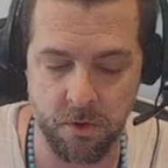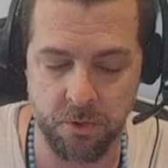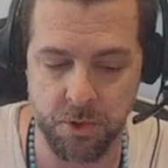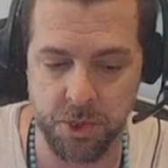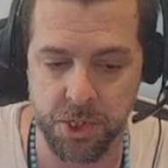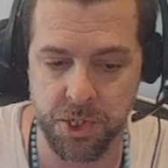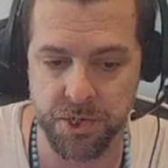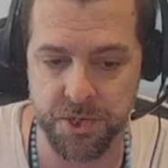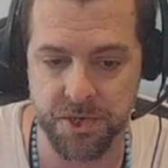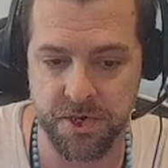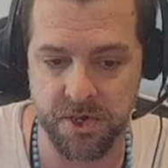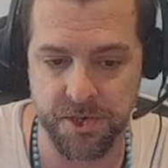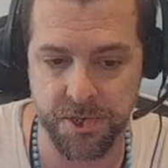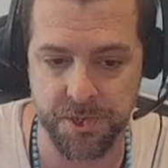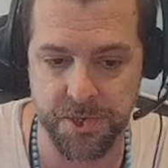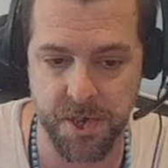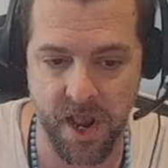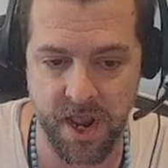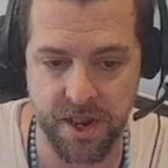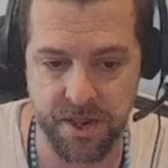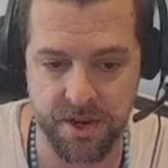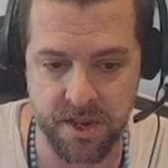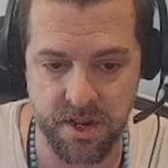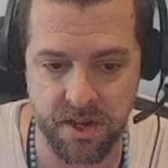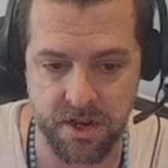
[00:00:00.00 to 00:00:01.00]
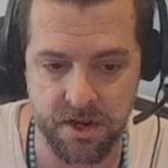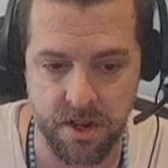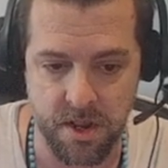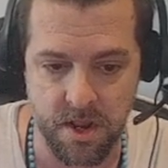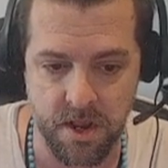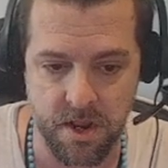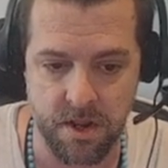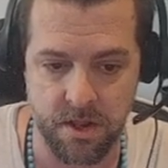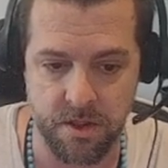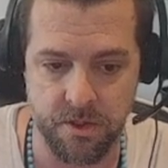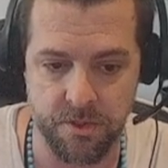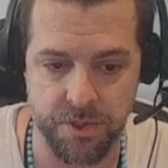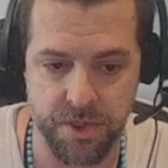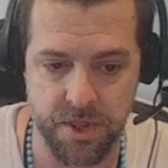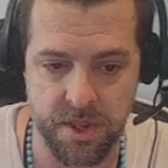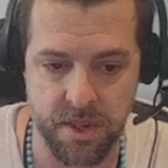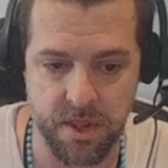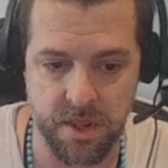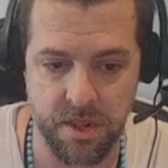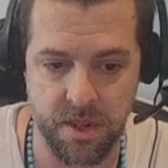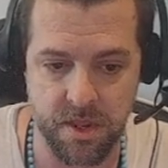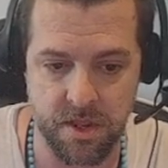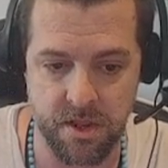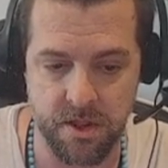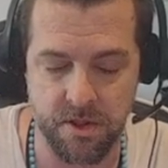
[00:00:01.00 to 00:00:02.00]
which is exciting
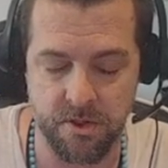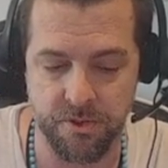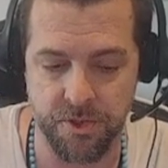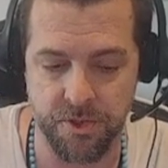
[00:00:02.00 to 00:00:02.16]
the